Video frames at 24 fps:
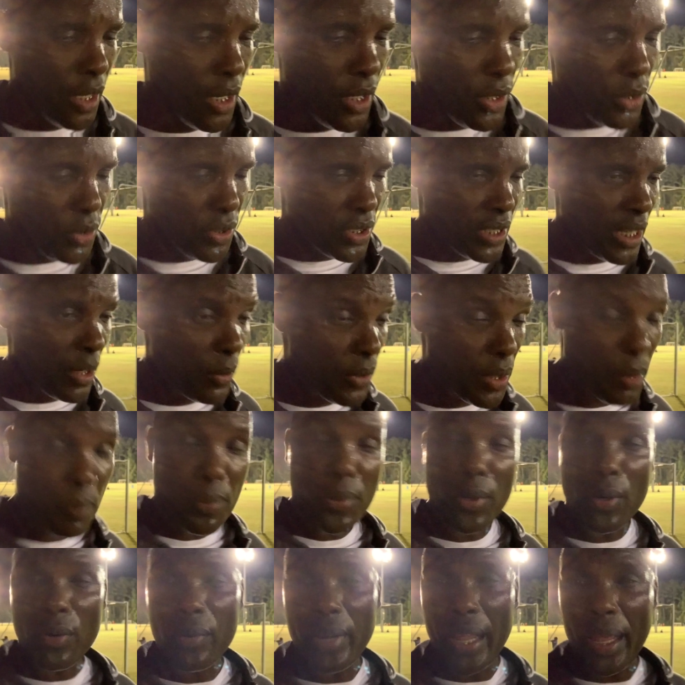to stay with the
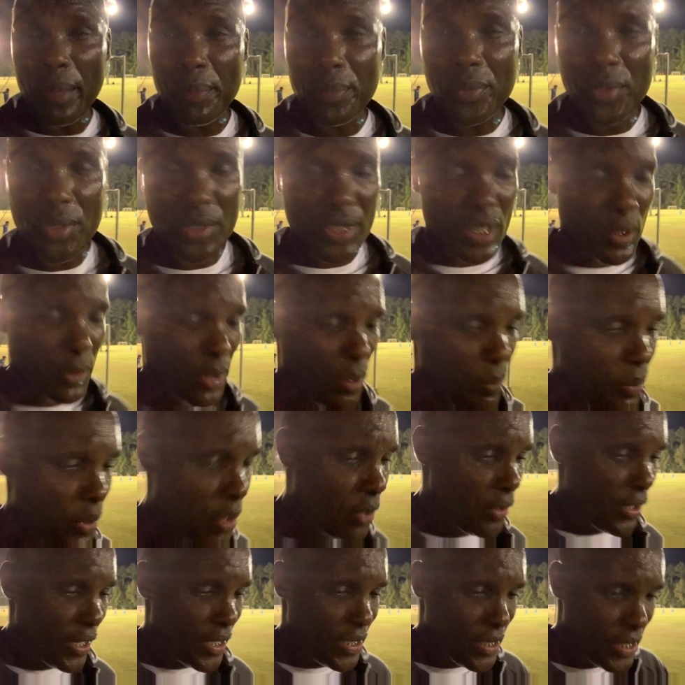program, to stay with the
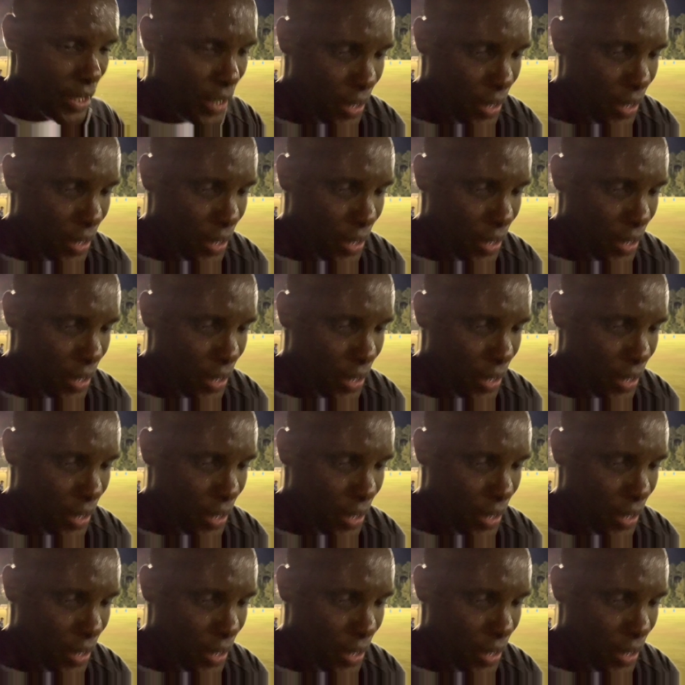progress.